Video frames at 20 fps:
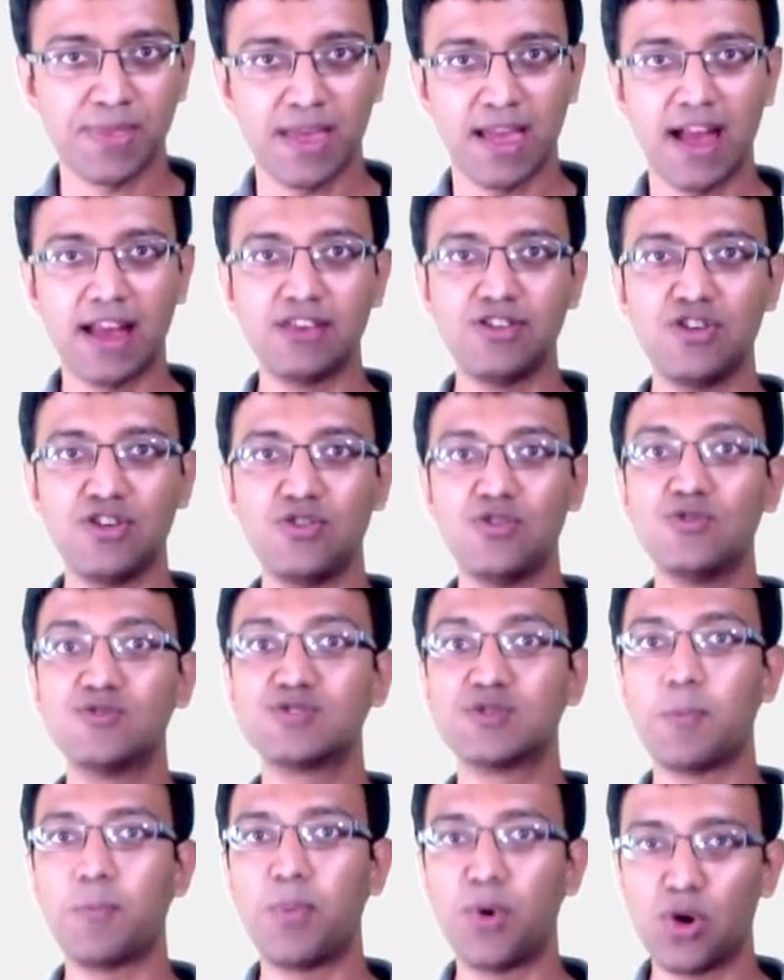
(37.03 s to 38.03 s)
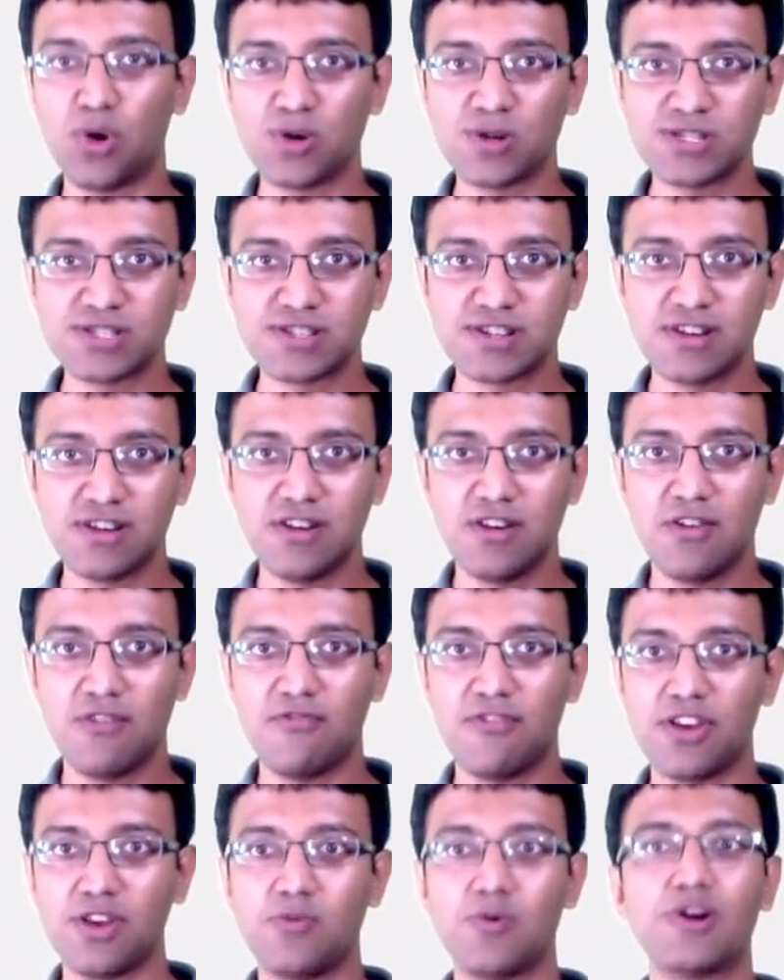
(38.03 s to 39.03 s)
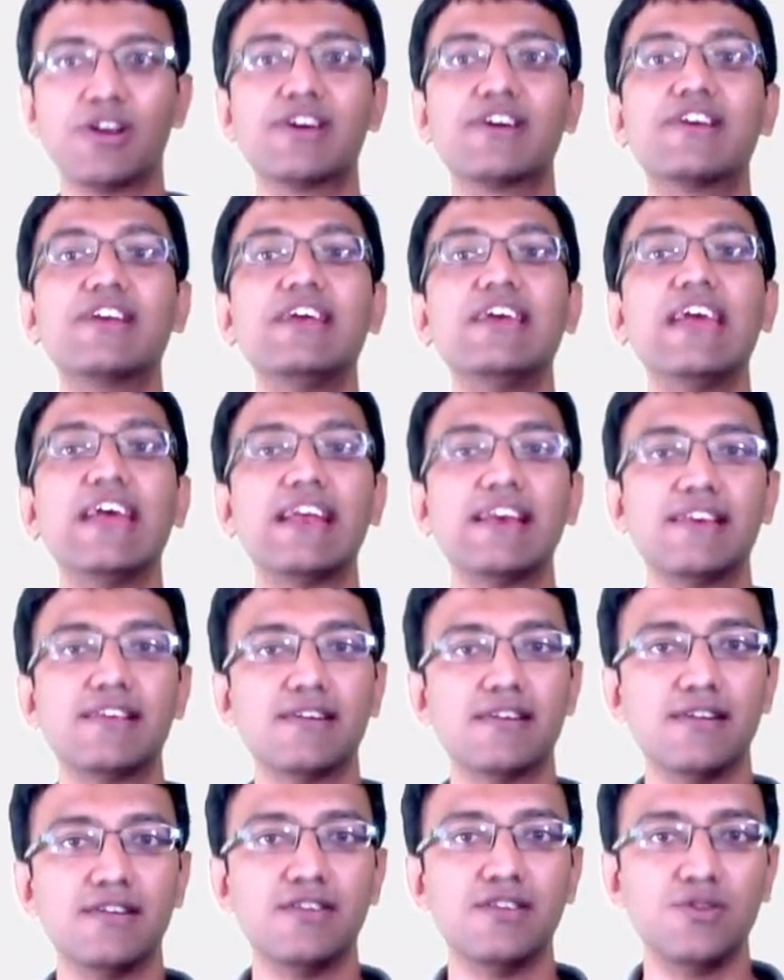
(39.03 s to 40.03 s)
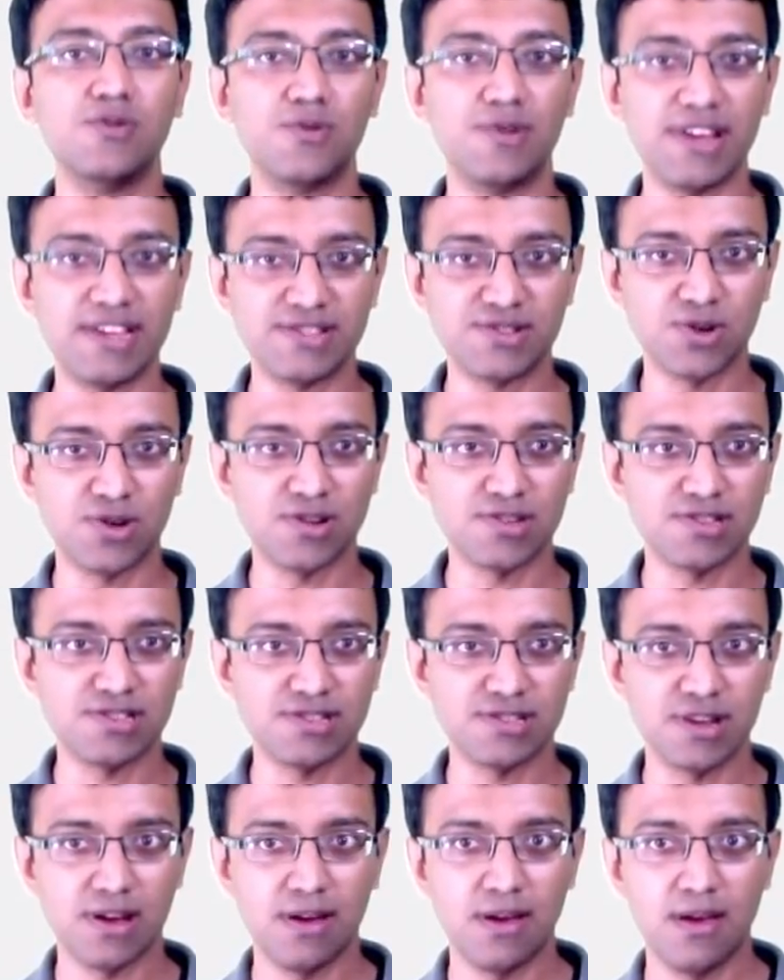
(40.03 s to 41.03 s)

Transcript: and you use a post when you want to create a new resource.